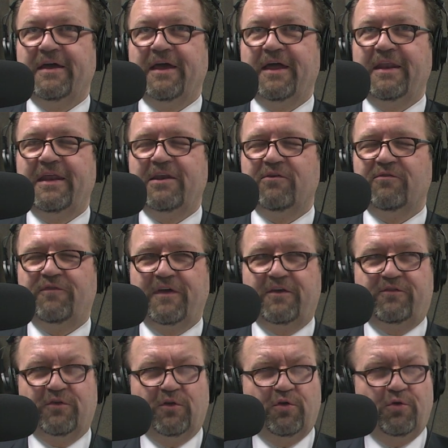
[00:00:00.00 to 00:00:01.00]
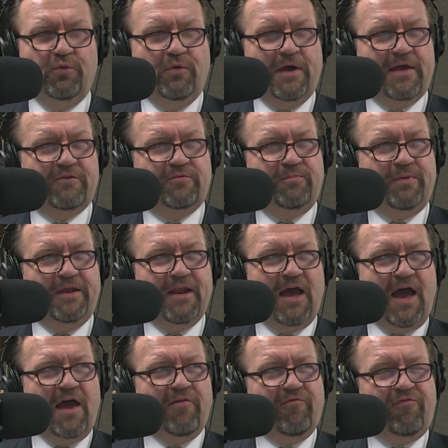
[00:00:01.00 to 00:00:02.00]
an individual who has been
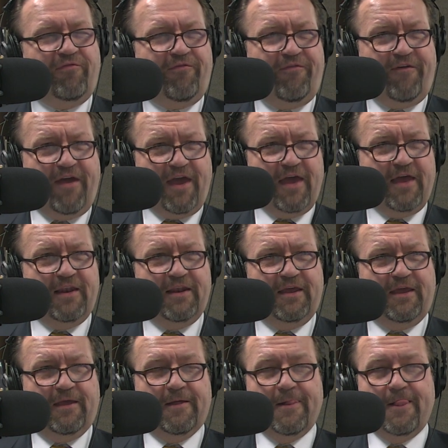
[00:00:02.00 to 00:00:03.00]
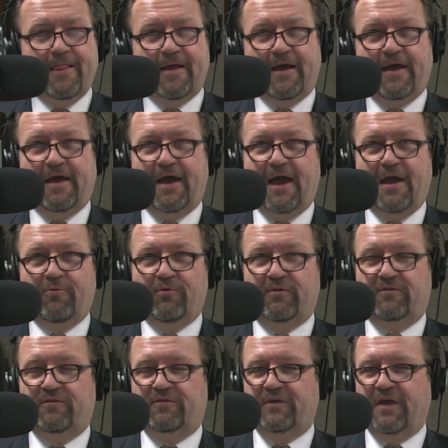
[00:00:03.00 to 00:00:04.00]
unfairly, I
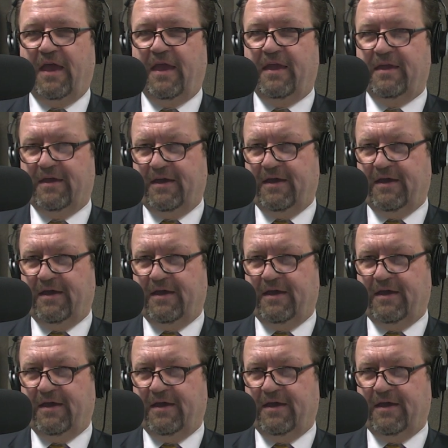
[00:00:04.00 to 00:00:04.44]
would say,